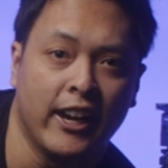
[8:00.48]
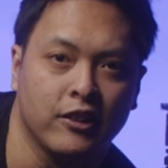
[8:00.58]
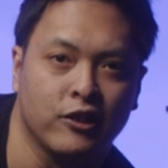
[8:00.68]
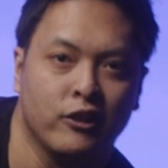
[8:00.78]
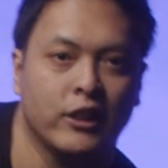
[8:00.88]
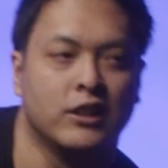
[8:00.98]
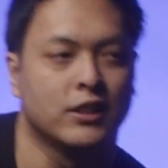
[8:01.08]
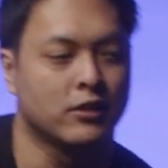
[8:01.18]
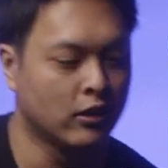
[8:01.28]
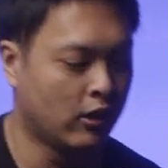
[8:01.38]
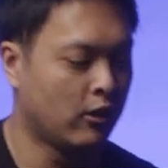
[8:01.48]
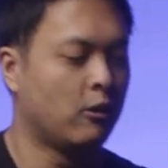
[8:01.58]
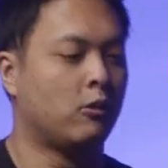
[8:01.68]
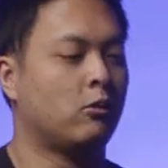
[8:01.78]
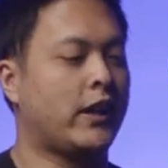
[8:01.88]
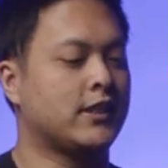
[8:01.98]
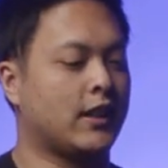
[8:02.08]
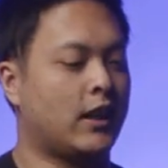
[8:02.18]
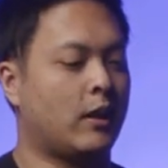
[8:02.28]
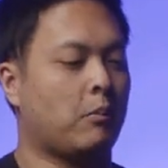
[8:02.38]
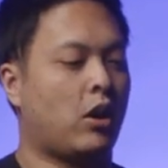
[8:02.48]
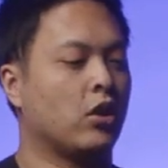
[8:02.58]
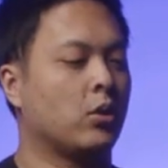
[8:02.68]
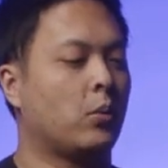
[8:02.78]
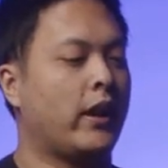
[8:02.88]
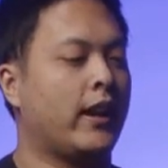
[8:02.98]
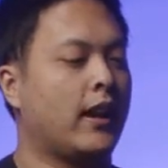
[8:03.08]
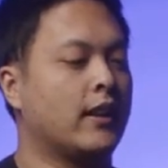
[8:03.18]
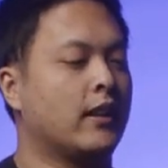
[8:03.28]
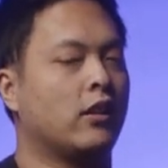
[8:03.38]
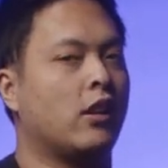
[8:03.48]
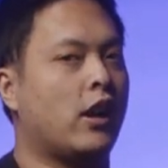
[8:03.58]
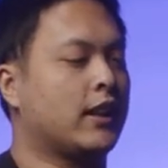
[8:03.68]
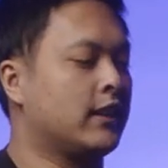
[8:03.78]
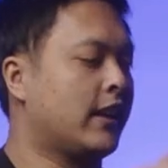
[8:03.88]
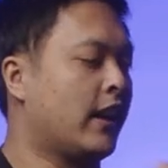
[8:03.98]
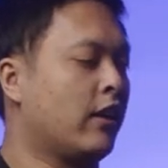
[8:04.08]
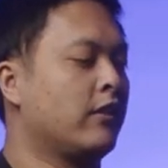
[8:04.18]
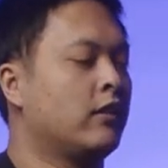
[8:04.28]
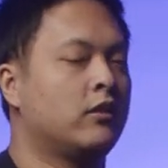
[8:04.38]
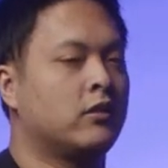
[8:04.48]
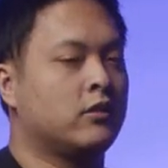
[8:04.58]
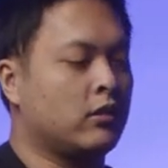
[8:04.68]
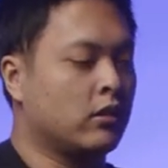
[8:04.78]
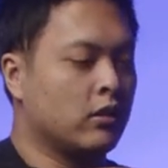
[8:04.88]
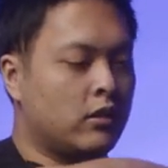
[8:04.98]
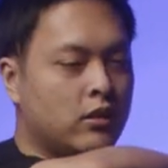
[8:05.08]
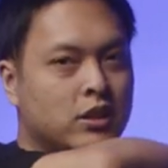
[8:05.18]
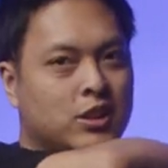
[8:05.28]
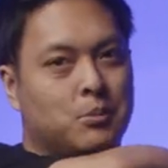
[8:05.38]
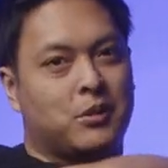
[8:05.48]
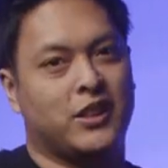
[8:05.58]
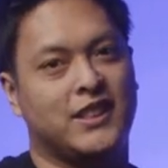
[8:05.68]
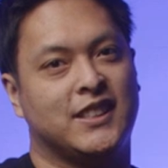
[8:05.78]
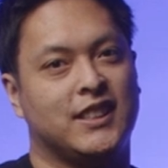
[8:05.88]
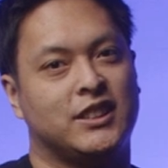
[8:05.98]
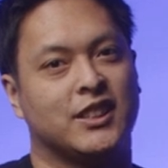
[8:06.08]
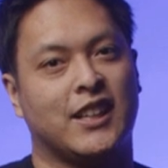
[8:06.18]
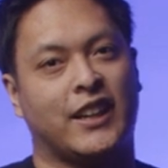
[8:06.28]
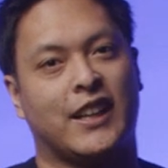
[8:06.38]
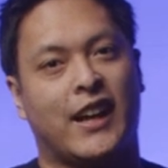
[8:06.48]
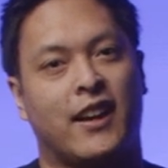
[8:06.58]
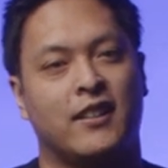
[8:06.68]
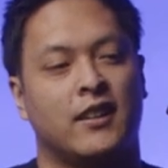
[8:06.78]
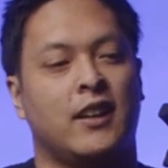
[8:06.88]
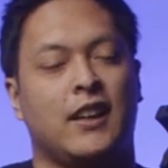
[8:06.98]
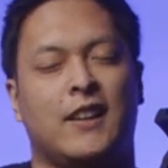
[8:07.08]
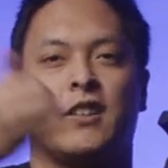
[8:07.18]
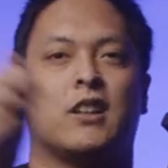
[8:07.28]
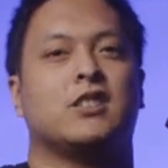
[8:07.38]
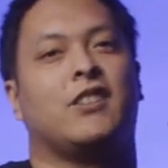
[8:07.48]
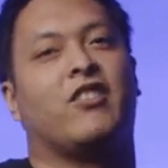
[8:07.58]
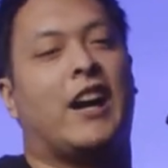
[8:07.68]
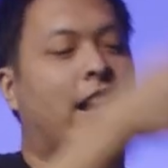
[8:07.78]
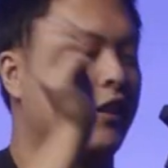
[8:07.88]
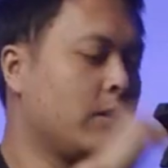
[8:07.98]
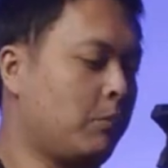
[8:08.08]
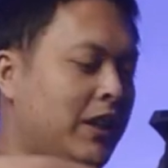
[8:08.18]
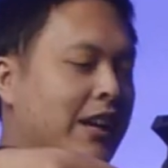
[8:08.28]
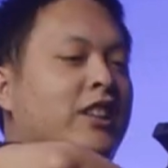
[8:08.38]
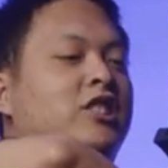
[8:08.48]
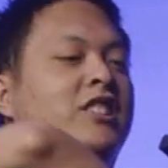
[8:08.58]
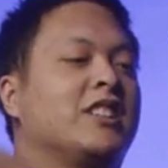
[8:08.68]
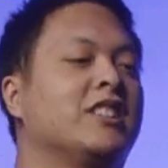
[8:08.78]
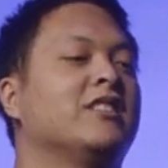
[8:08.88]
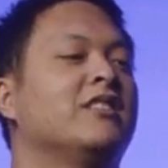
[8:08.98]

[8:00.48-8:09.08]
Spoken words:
handle and just raise it up all the way and then lock it down. Super easy, just like that. It even goes even higher than me, actually,